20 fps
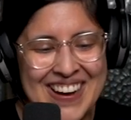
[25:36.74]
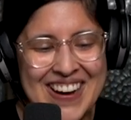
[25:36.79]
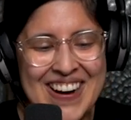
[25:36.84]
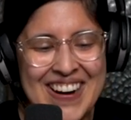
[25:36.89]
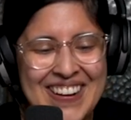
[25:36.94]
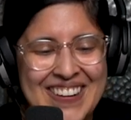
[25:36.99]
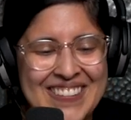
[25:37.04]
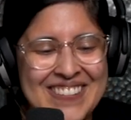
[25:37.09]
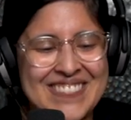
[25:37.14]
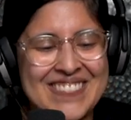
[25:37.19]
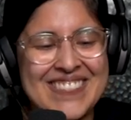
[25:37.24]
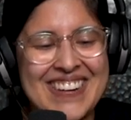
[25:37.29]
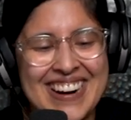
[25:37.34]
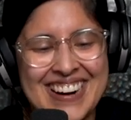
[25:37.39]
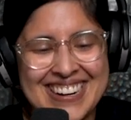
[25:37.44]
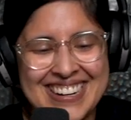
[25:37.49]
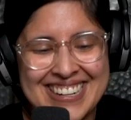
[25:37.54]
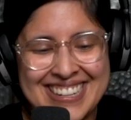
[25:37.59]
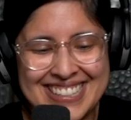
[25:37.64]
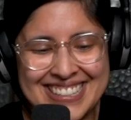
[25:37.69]
Um,
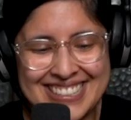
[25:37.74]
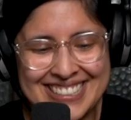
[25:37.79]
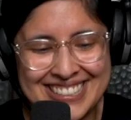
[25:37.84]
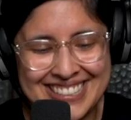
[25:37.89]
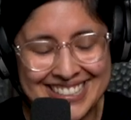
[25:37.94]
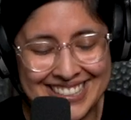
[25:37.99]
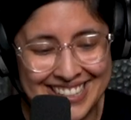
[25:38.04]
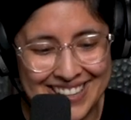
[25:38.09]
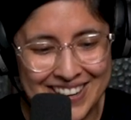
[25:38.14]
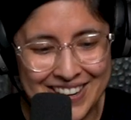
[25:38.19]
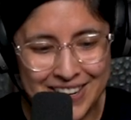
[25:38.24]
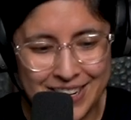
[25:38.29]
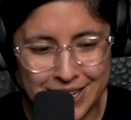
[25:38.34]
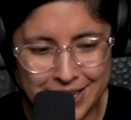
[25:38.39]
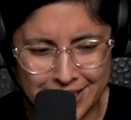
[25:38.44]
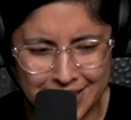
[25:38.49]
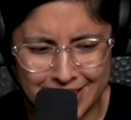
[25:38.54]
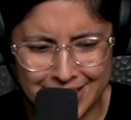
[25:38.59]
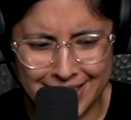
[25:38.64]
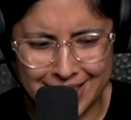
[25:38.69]
our
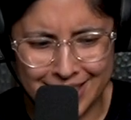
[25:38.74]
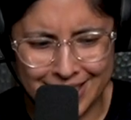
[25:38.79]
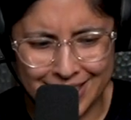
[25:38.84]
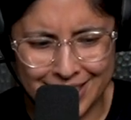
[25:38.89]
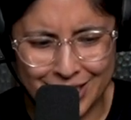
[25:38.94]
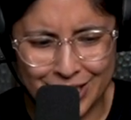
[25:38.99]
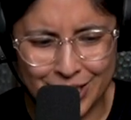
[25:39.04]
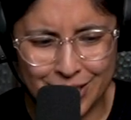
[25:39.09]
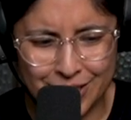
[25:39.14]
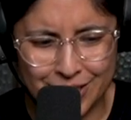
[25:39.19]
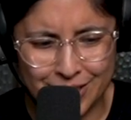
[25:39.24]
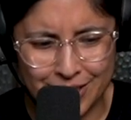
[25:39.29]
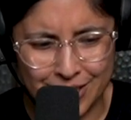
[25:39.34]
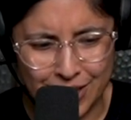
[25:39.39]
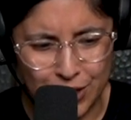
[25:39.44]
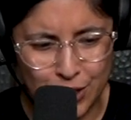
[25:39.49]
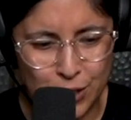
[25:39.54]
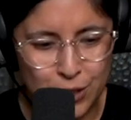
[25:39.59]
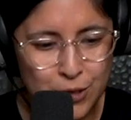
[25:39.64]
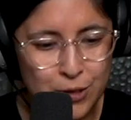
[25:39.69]
our uh, t-
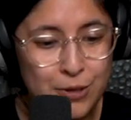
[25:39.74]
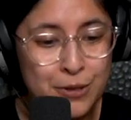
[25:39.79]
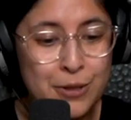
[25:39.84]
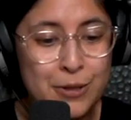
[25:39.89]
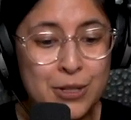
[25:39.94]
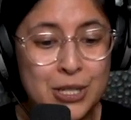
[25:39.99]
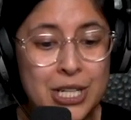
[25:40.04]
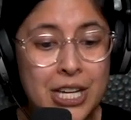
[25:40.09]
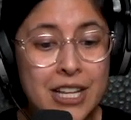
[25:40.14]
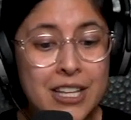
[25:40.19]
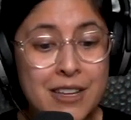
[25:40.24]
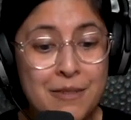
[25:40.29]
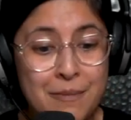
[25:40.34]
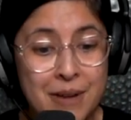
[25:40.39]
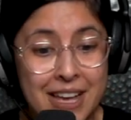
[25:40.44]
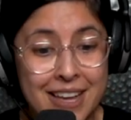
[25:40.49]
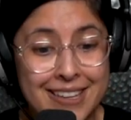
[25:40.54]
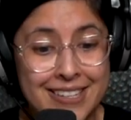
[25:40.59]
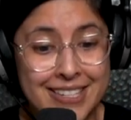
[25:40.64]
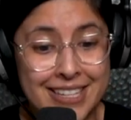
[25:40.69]
our two new jelly
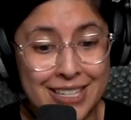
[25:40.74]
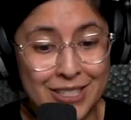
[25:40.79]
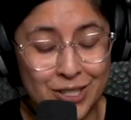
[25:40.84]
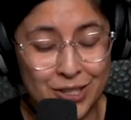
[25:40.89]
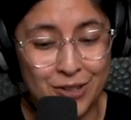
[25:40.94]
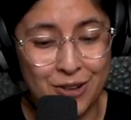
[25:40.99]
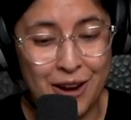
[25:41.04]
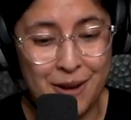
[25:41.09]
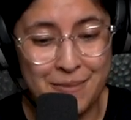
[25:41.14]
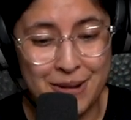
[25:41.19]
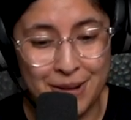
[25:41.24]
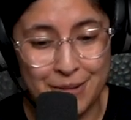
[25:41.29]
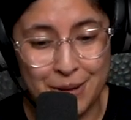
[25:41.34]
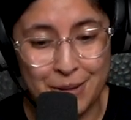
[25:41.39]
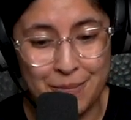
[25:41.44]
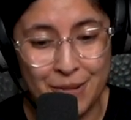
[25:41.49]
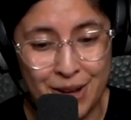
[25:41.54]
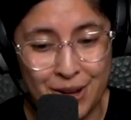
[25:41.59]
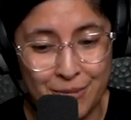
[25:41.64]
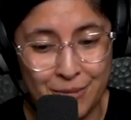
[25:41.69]
mask and
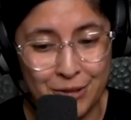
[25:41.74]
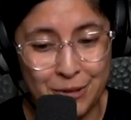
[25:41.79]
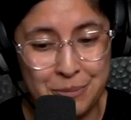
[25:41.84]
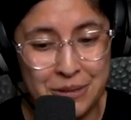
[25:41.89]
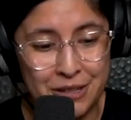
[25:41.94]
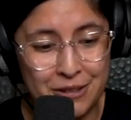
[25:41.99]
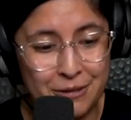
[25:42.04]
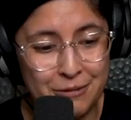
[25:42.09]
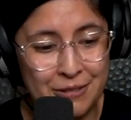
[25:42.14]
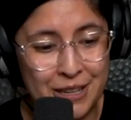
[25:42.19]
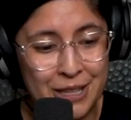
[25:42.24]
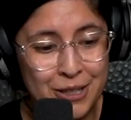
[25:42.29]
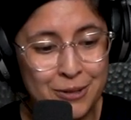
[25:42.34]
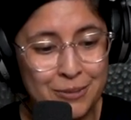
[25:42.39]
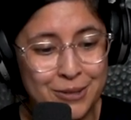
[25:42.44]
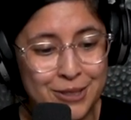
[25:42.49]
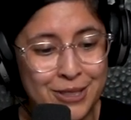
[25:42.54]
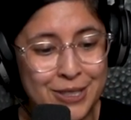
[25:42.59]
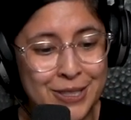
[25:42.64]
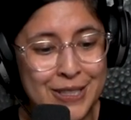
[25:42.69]
Strawbaby Balm will be
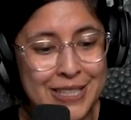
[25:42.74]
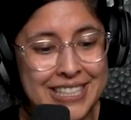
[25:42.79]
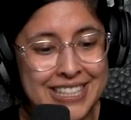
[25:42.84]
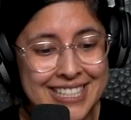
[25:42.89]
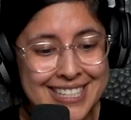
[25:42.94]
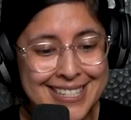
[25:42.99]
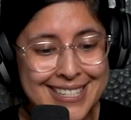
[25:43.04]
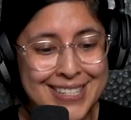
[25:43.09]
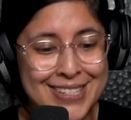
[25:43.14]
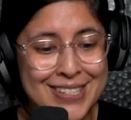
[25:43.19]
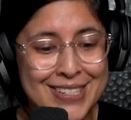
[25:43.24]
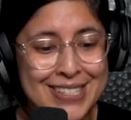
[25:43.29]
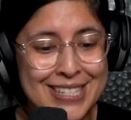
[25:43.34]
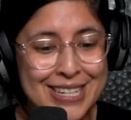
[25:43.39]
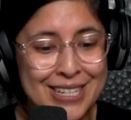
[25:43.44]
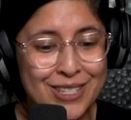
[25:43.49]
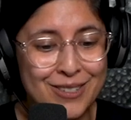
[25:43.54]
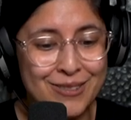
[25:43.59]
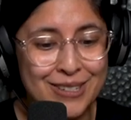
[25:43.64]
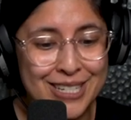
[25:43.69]
available during this
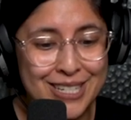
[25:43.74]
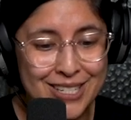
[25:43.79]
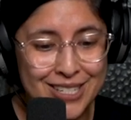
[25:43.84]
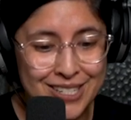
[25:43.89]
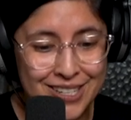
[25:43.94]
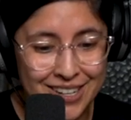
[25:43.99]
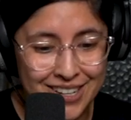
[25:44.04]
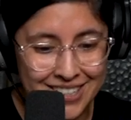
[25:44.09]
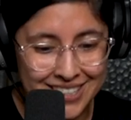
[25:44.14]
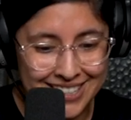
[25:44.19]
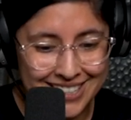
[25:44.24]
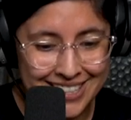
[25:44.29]
Thursday's restock.